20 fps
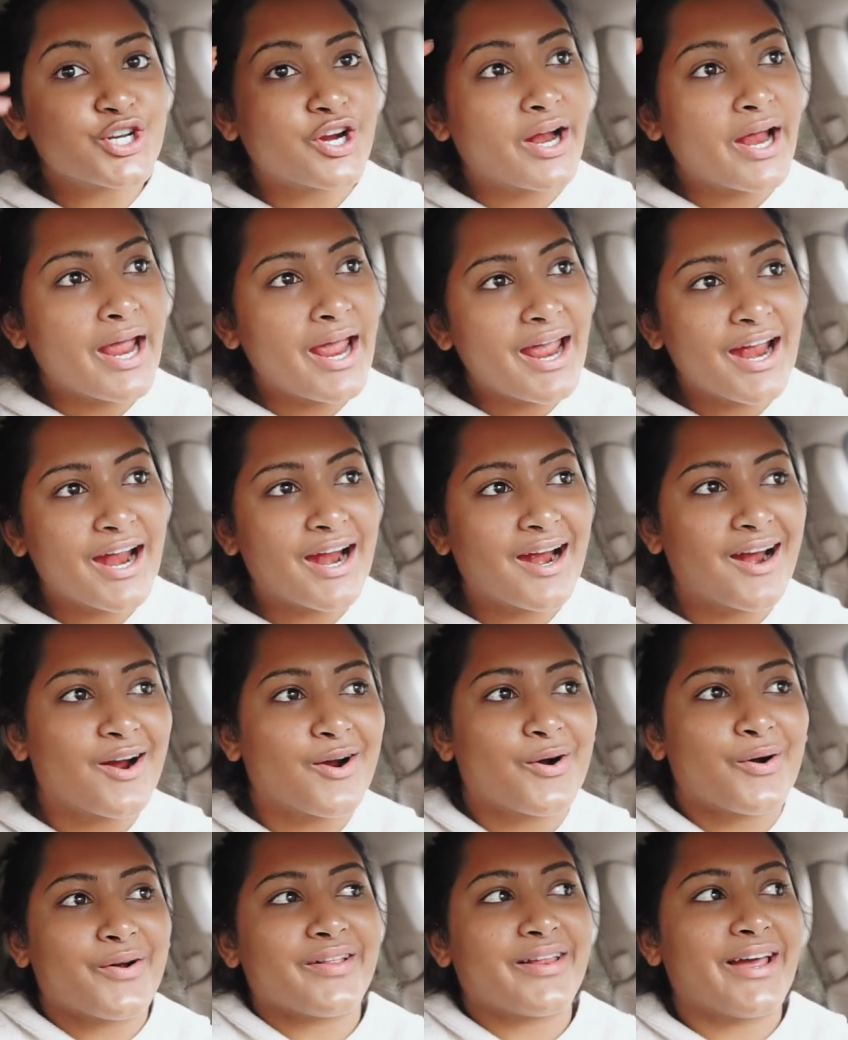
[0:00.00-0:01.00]
your hair
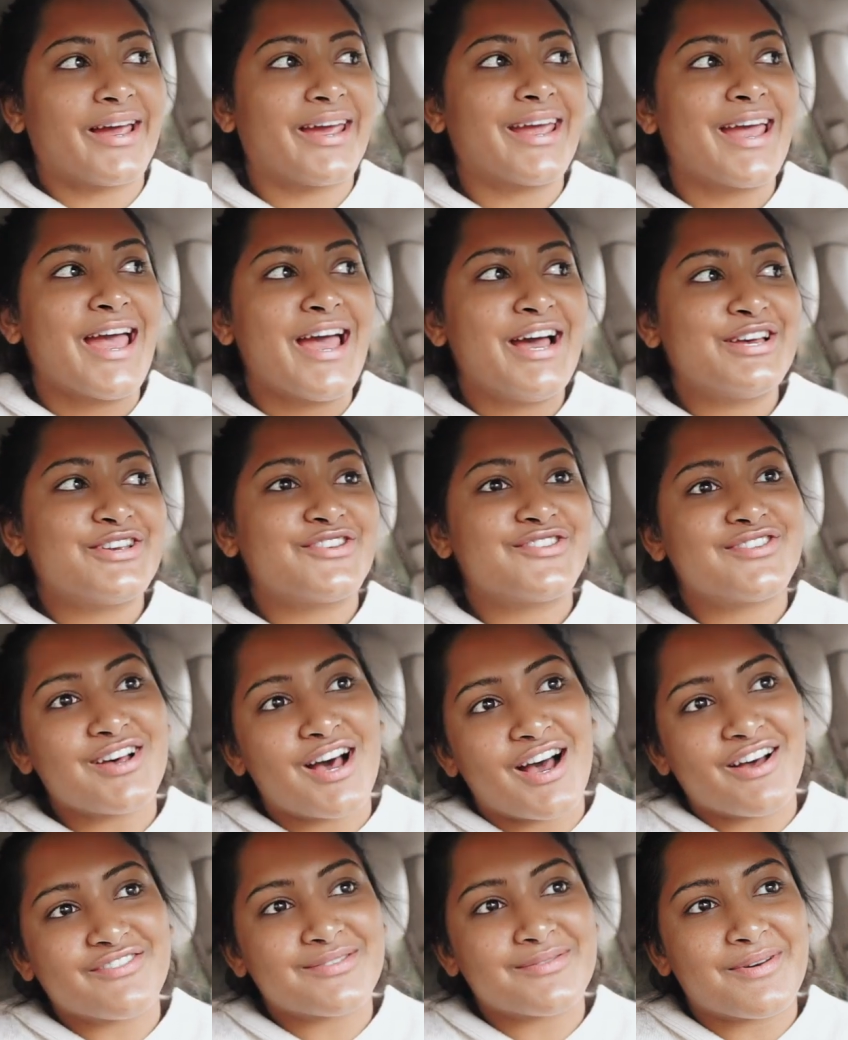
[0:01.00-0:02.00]
or like
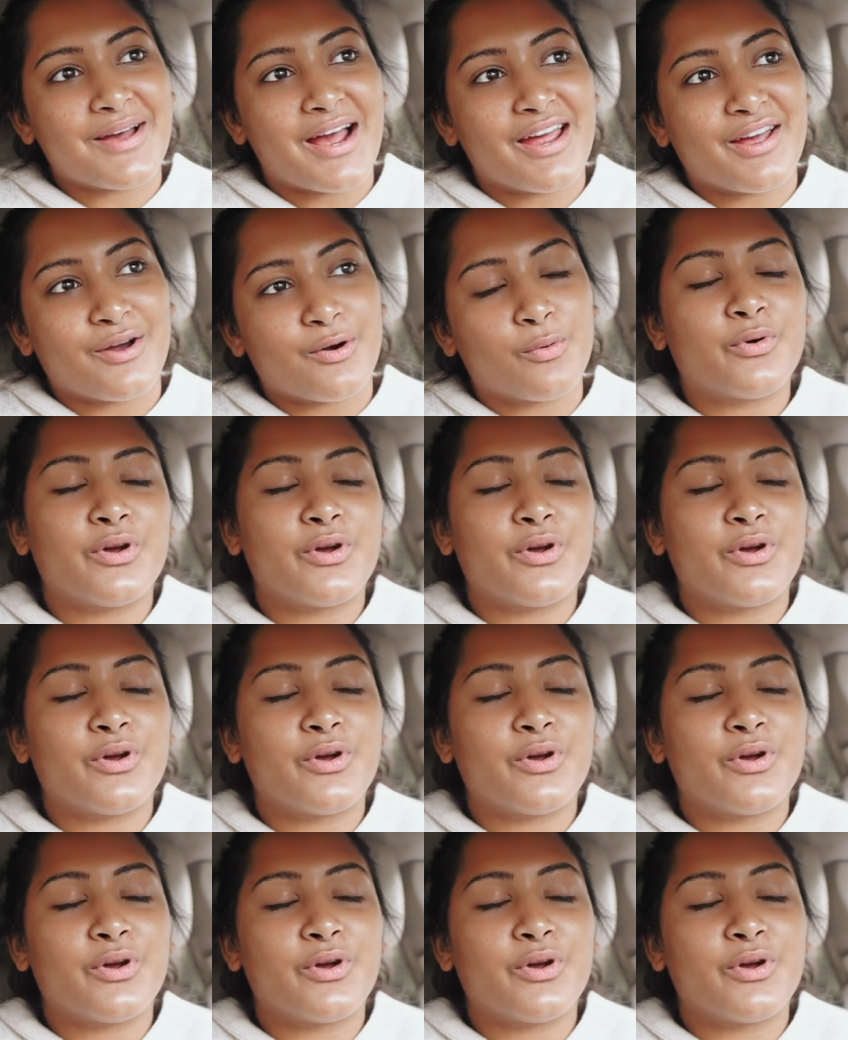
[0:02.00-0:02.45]
soft smile.